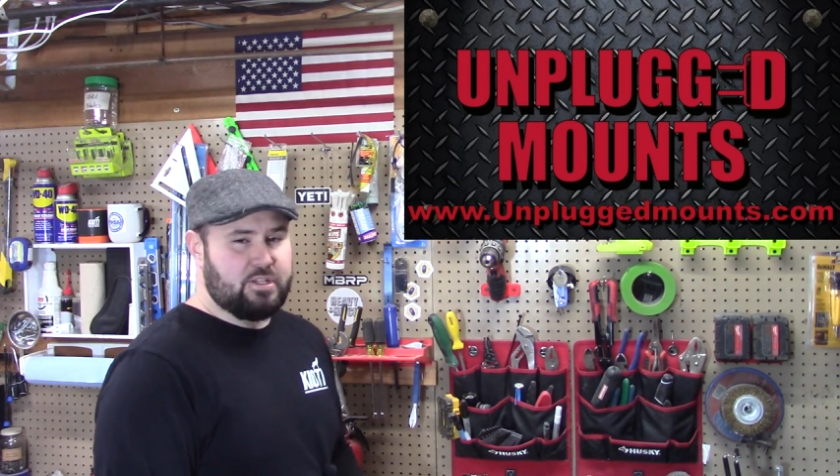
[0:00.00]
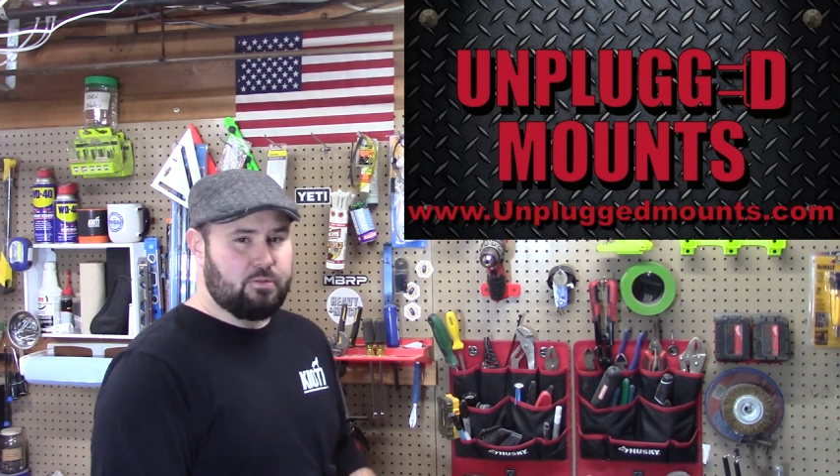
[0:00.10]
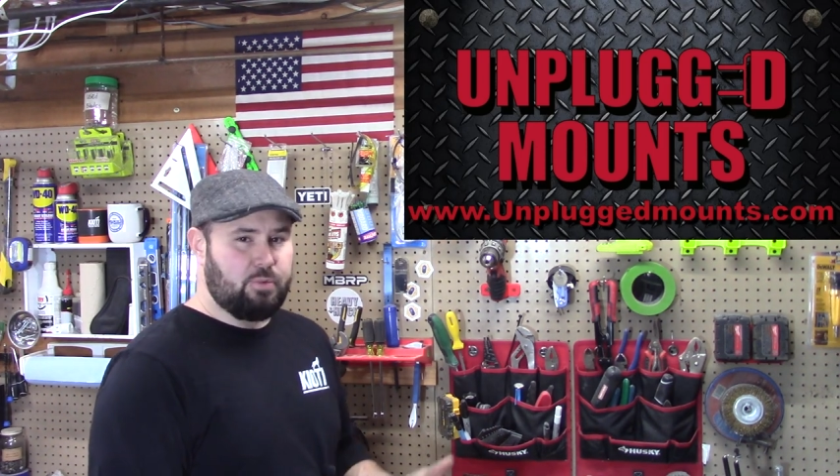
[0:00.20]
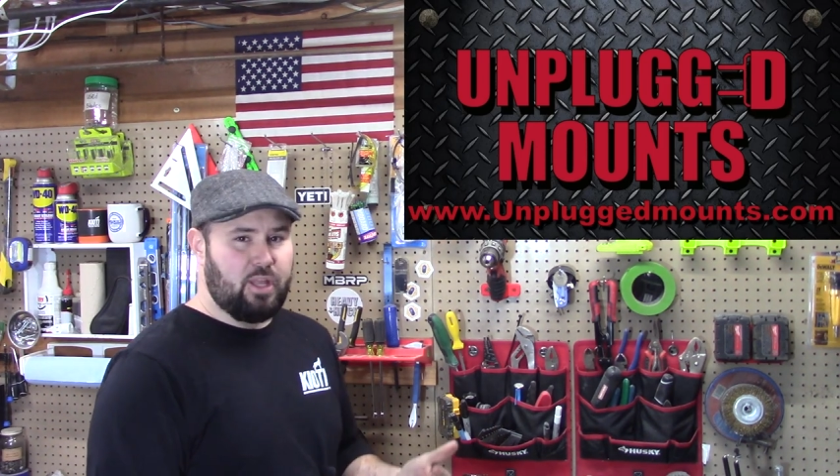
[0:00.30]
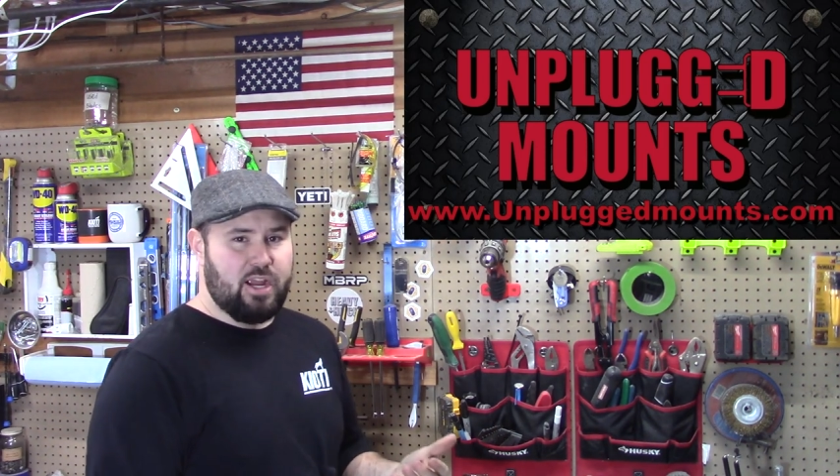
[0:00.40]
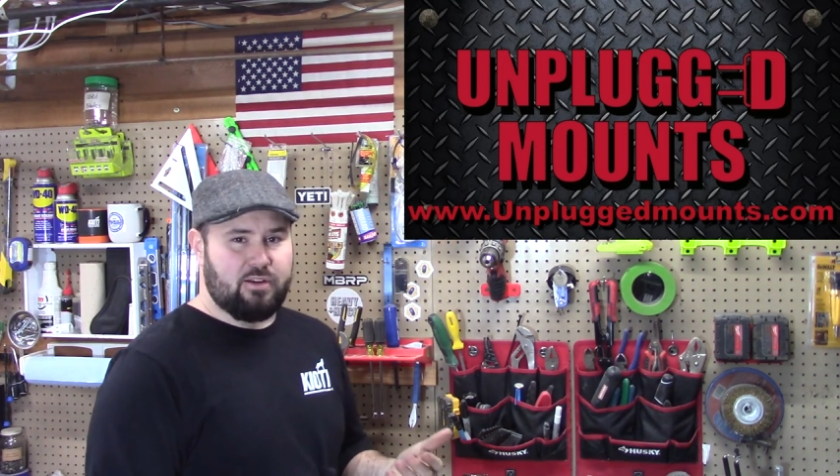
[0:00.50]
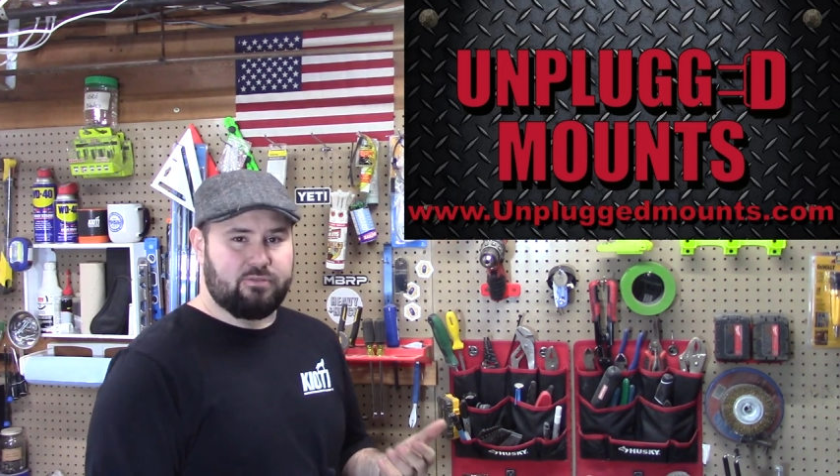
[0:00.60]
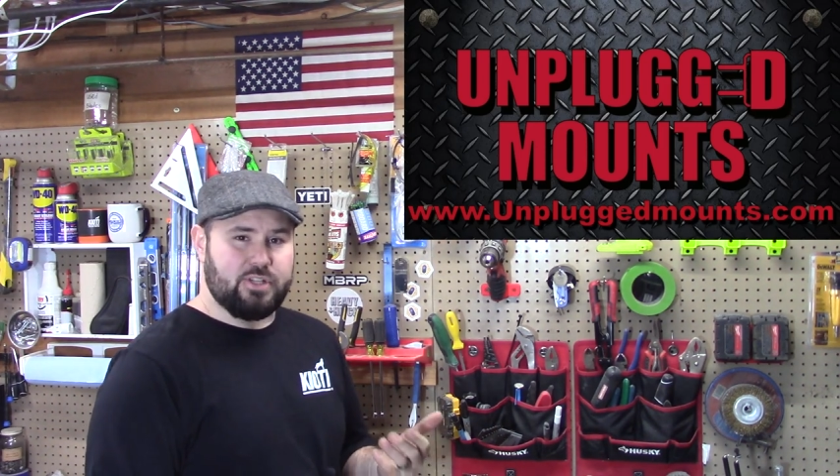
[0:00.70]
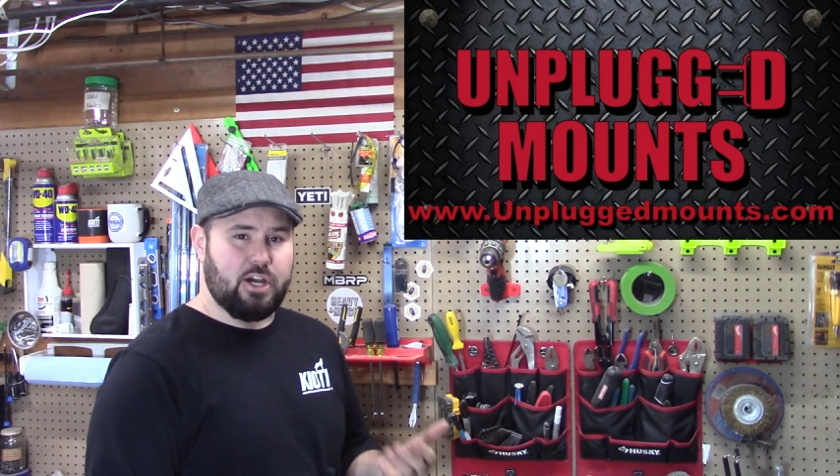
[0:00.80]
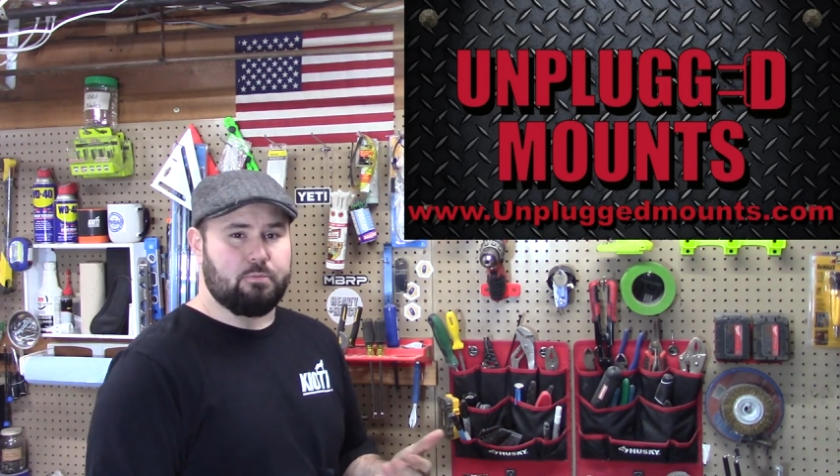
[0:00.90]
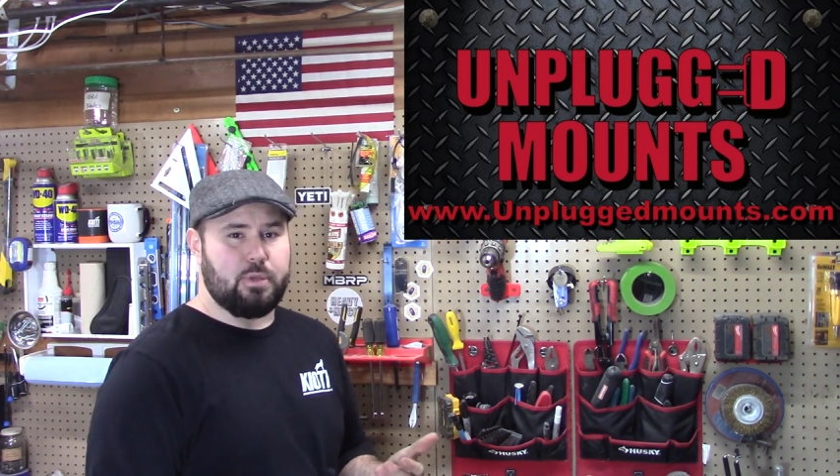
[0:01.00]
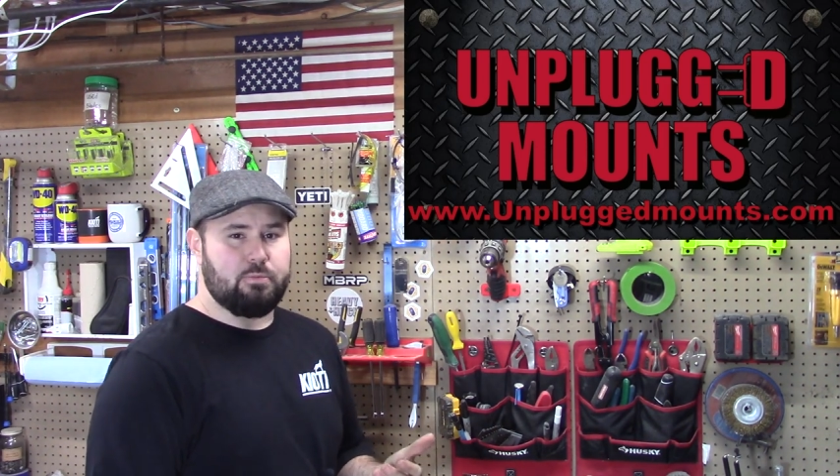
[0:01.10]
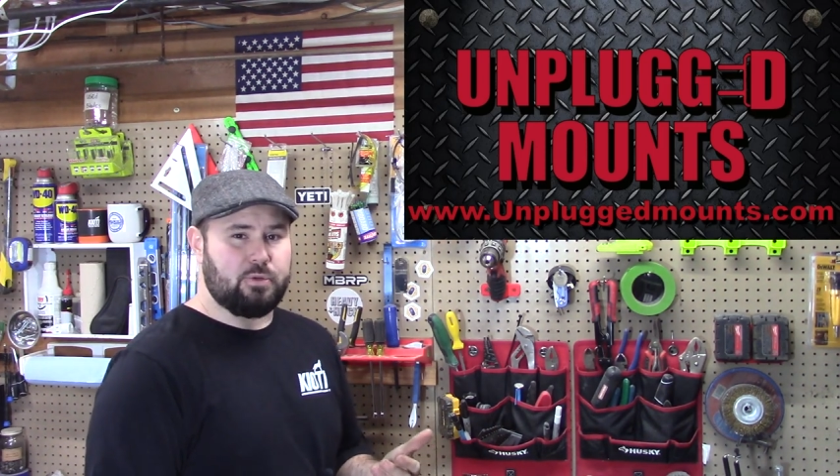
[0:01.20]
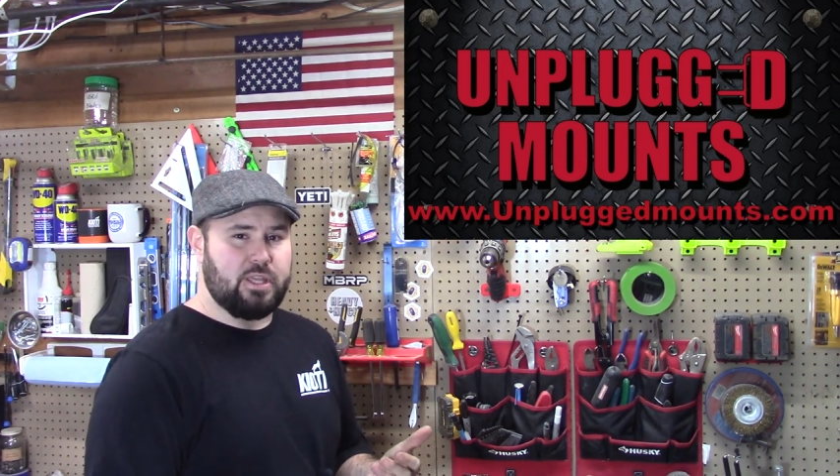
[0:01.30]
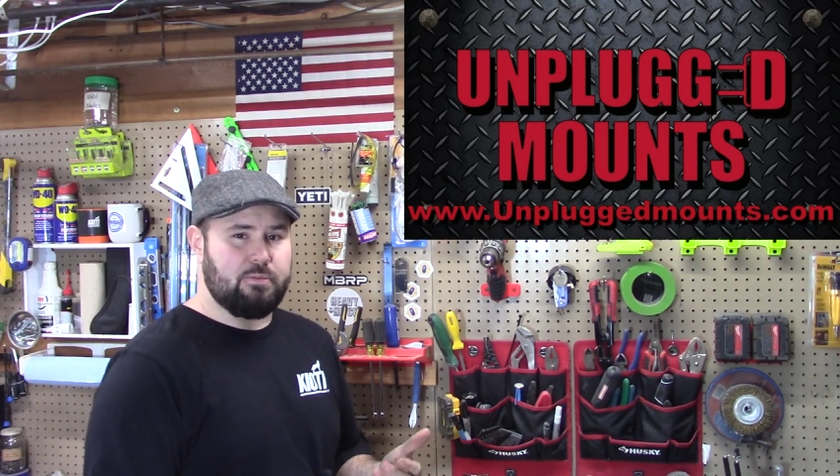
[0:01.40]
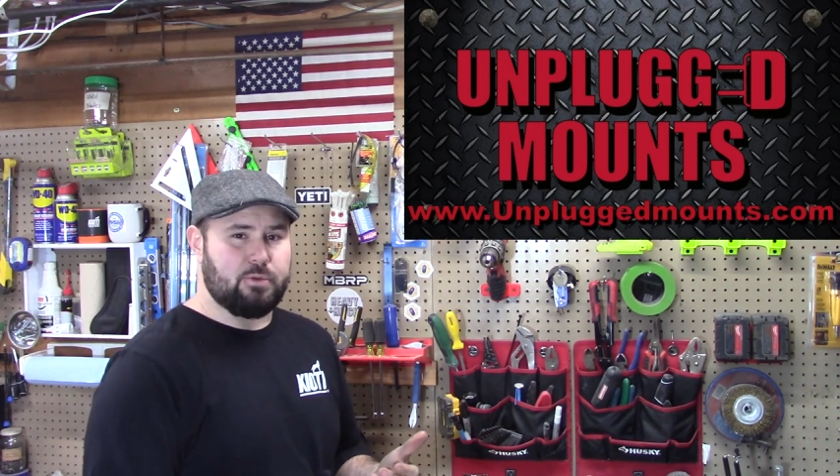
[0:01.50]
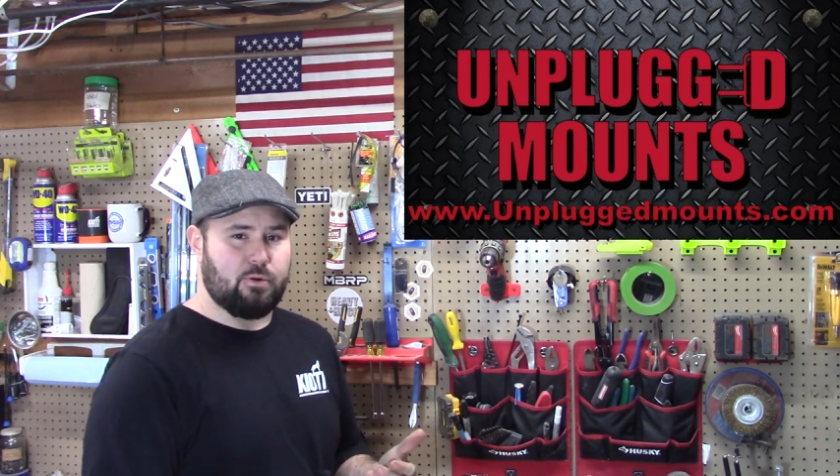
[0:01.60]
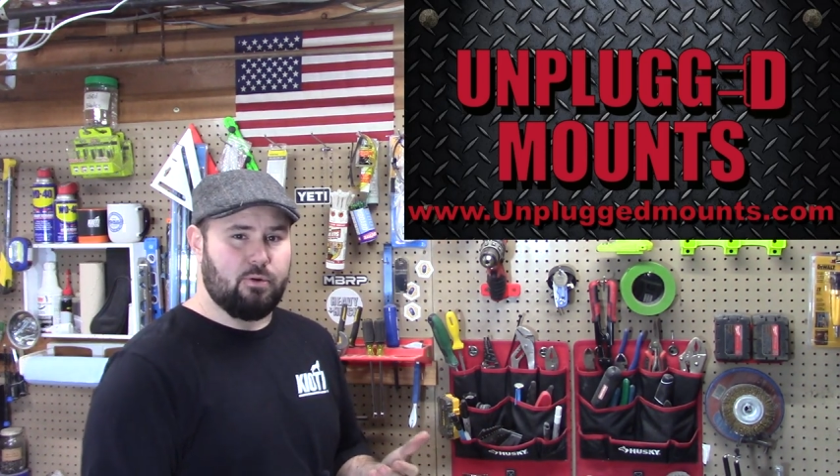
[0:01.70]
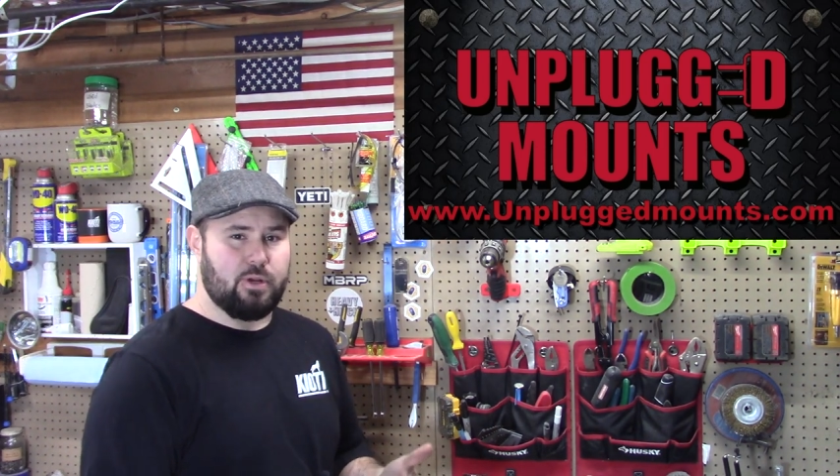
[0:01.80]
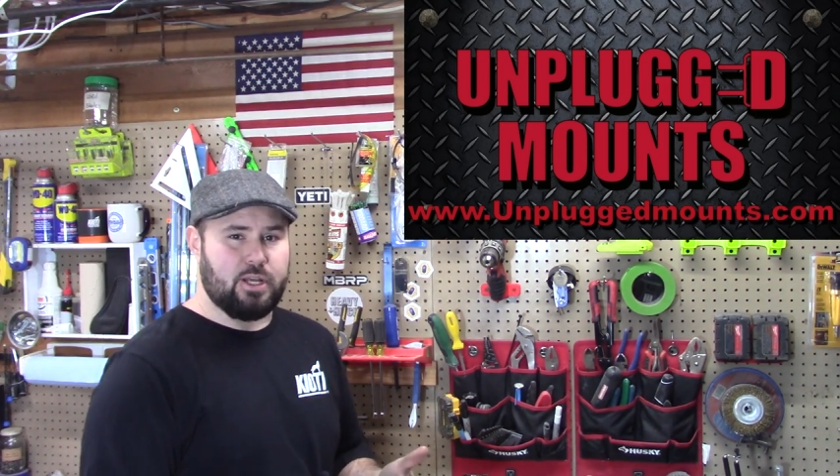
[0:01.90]
supplier to help people keep
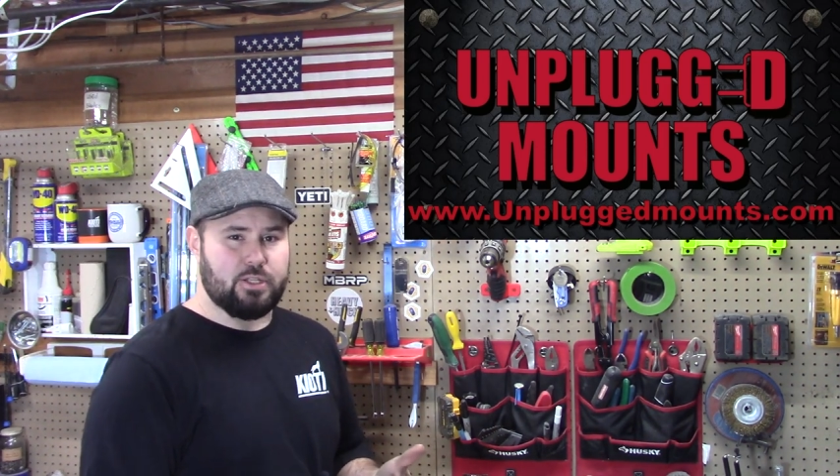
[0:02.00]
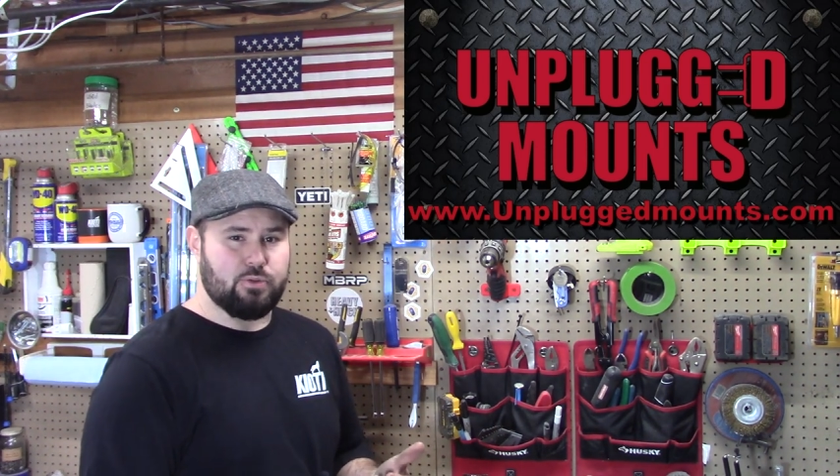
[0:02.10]
their uh,